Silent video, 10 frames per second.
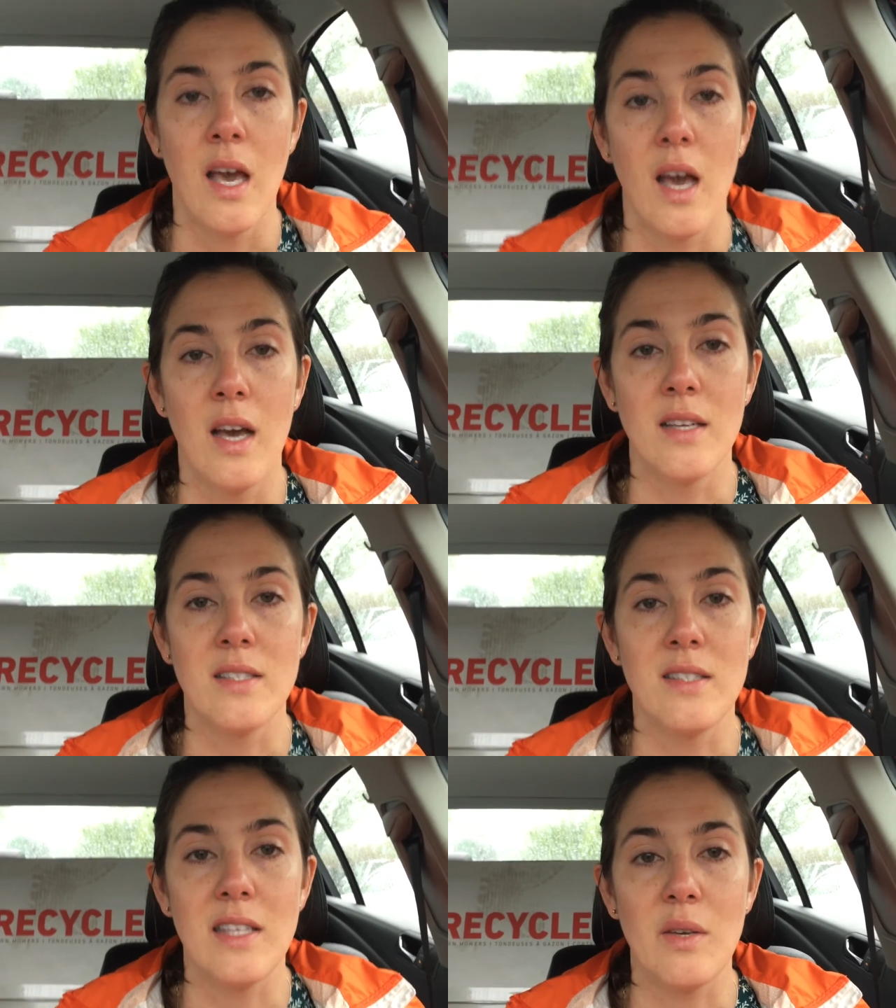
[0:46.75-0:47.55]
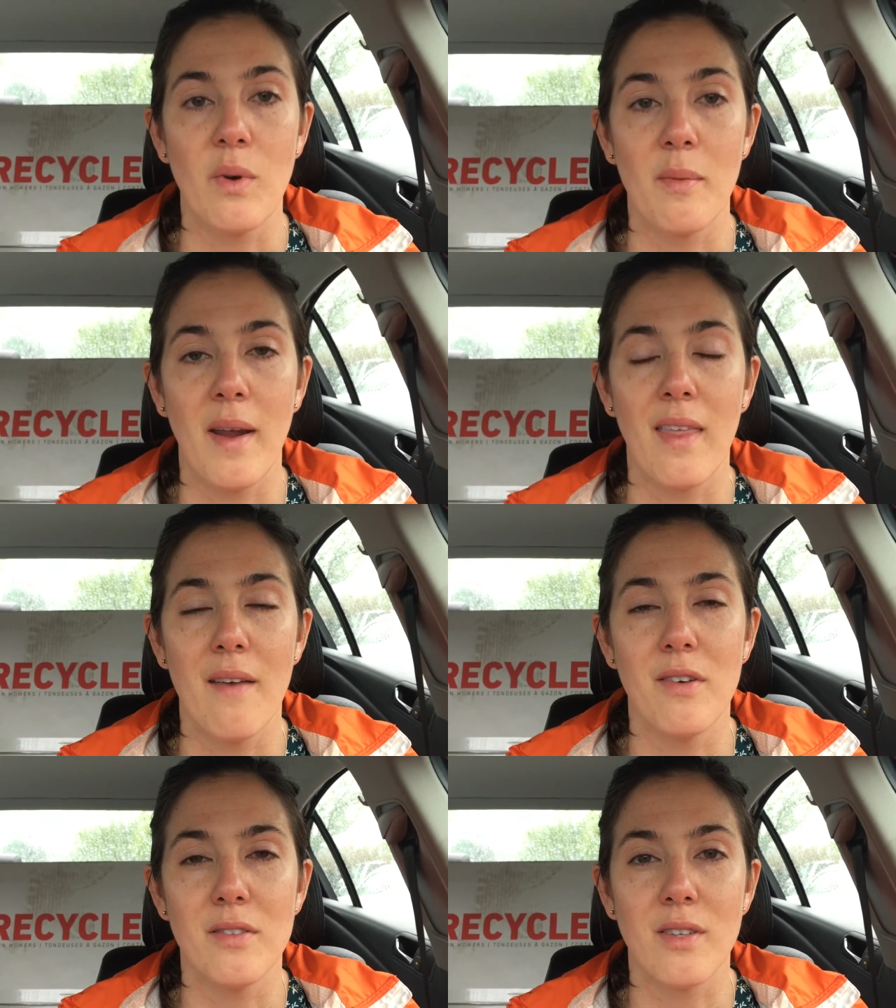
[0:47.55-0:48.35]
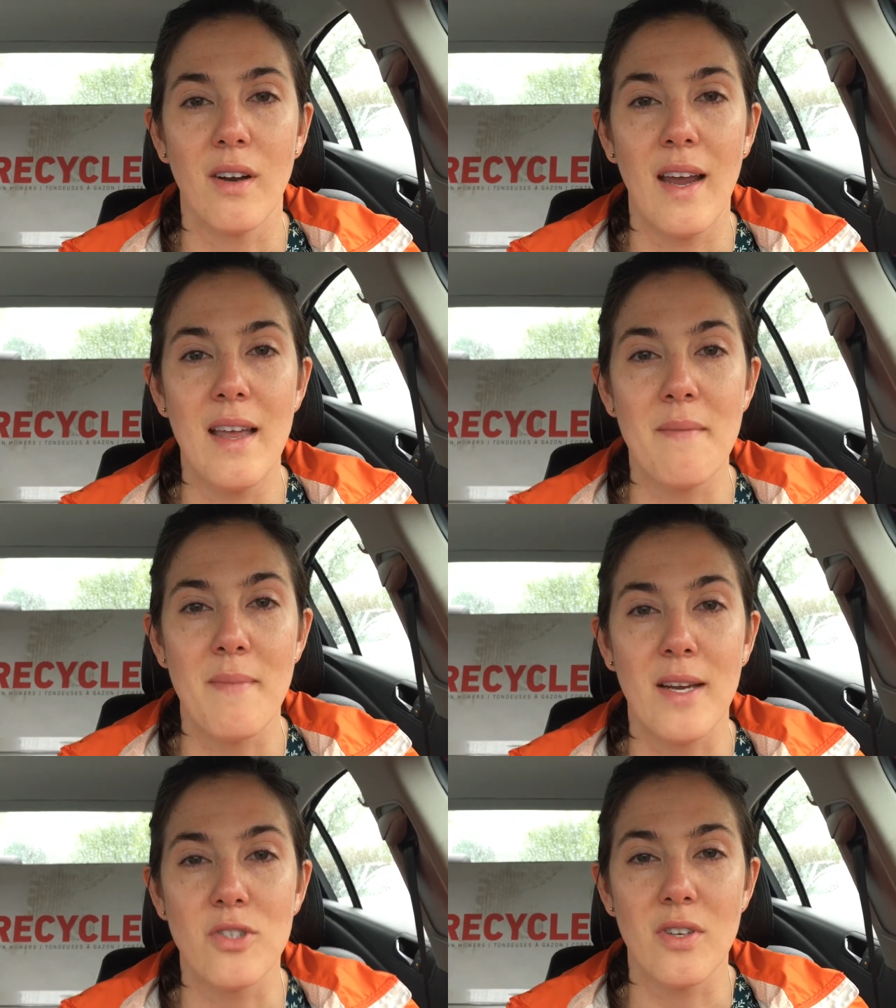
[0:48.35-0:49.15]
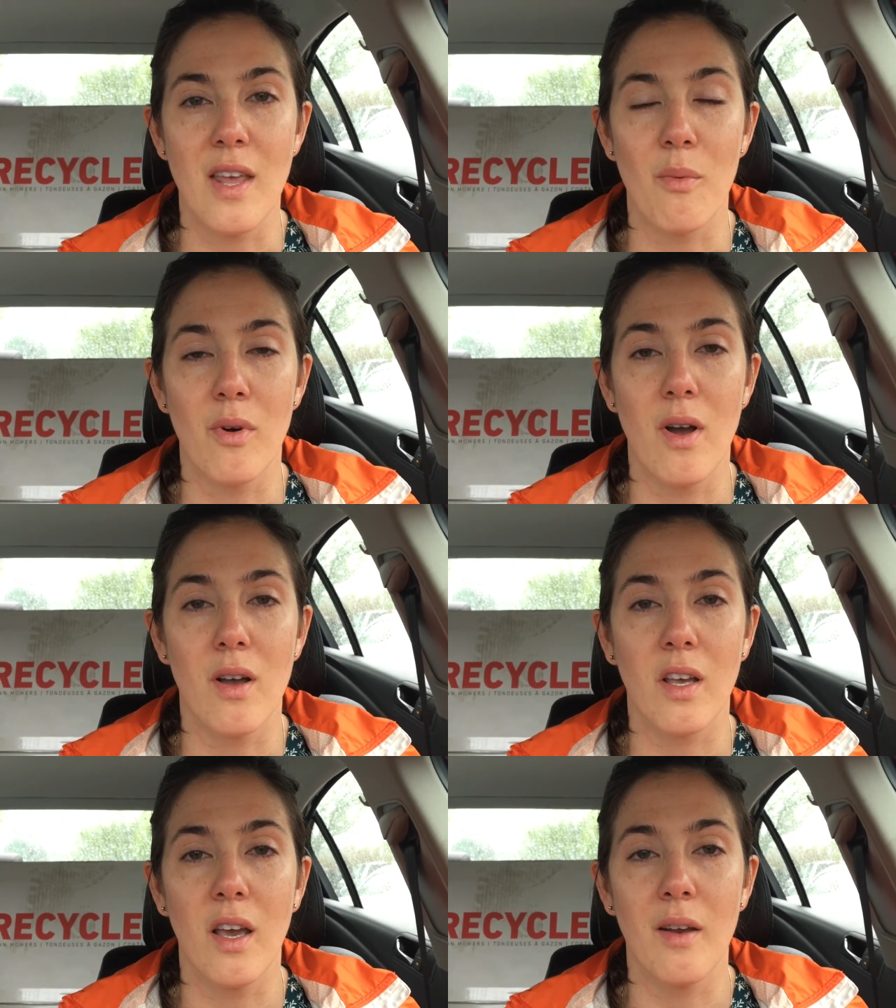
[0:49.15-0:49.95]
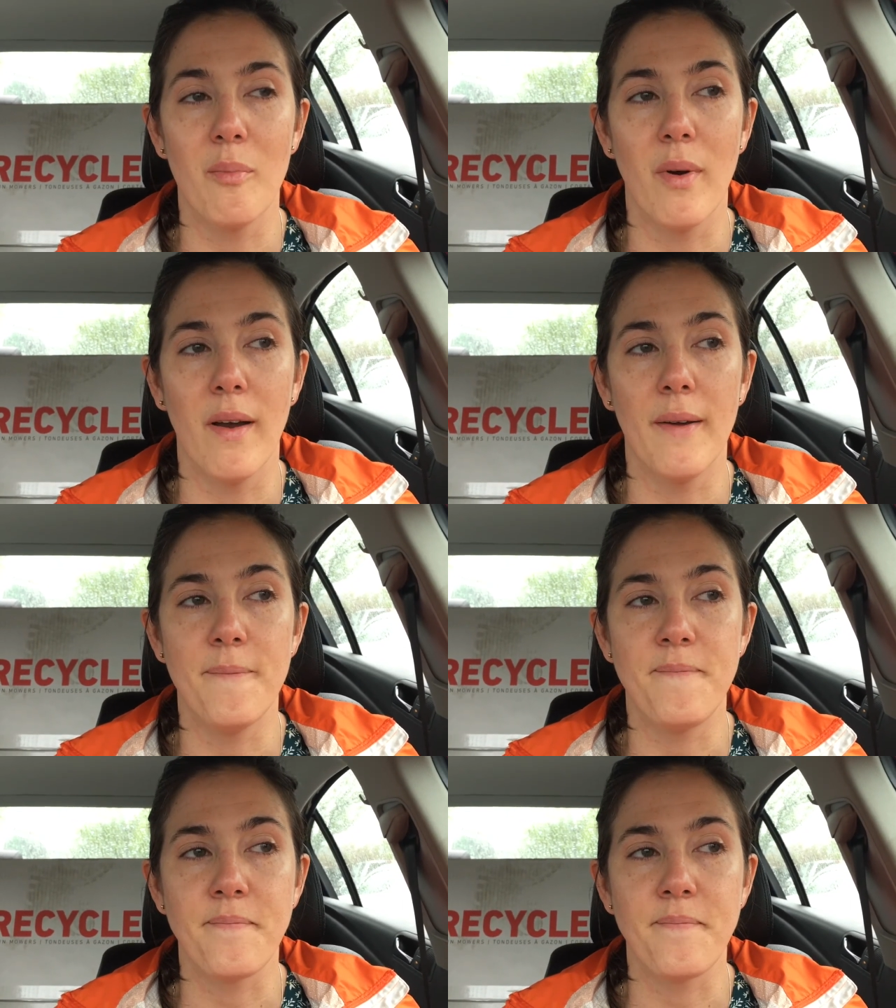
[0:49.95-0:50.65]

to see where my levels are at and make sure that we're all good. But